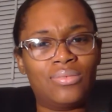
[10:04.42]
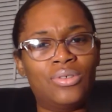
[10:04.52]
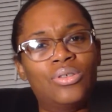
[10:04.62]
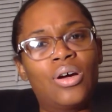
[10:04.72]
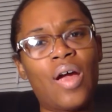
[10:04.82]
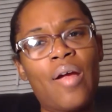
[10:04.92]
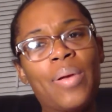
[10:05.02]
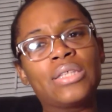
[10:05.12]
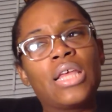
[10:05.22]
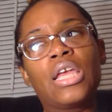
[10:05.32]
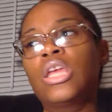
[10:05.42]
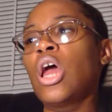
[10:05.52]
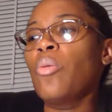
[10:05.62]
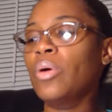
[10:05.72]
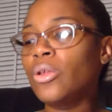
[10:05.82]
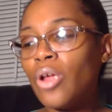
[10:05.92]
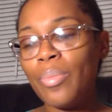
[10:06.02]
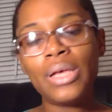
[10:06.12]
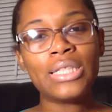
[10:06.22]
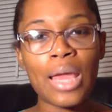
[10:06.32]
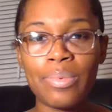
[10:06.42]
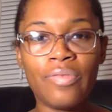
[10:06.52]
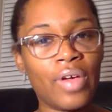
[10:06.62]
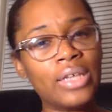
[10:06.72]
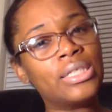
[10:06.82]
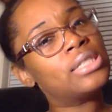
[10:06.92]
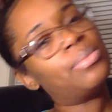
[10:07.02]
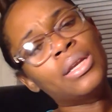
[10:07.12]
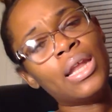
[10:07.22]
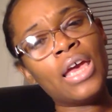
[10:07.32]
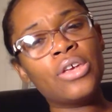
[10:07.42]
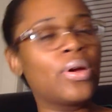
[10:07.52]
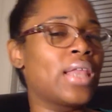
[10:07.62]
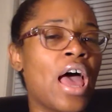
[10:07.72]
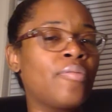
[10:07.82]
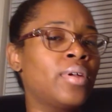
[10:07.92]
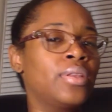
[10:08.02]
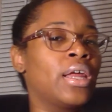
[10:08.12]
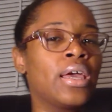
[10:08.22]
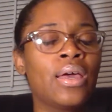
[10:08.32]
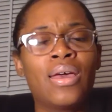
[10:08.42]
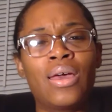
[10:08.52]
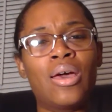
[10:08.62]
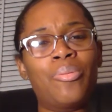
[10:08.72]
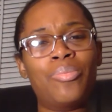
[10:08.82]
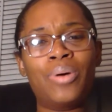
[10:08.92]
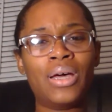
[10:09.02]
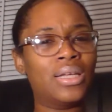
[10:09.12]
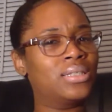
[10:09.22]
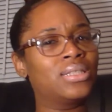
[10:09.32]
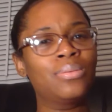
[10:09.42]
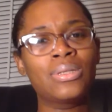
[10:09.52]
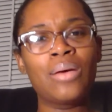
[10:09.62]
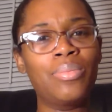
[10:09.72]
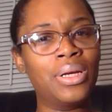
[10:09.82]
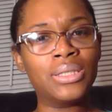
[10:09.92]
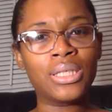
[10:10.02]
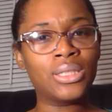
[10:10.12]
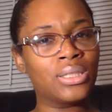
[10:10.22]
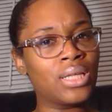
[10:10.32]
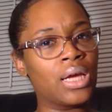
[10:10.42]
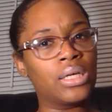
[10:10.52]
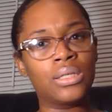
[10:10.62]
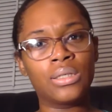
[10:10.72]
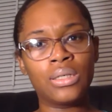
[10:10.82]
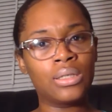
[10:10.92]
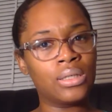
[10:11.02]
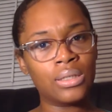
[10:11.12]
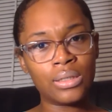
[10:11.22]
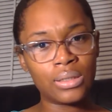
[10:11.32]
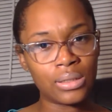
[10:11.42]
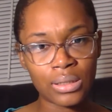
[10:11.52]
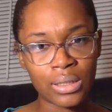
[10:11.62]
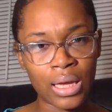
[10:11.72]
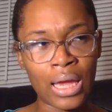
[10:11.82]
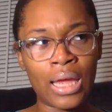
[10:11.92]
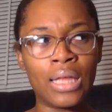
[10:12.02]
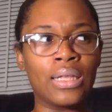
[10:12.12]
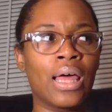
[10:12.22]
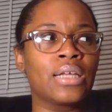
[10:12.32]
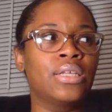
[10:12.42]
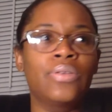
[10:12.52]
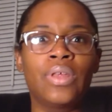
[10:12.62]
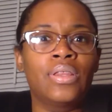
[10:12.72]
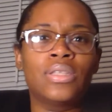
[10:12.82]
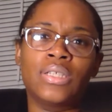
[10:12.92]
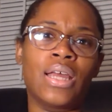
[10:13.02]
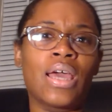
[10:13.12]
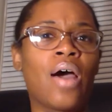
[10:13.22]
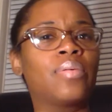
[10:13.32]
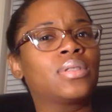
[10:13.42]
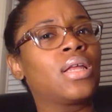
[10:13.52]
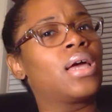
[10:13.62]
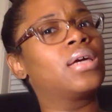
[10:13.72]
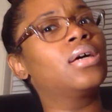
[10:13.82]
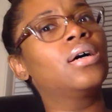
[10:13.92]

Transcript: everybody's like, put on your best happy face. It's Monday. You're alive another day. But sometimes Mondays are just like, and like near the end of today, I was like,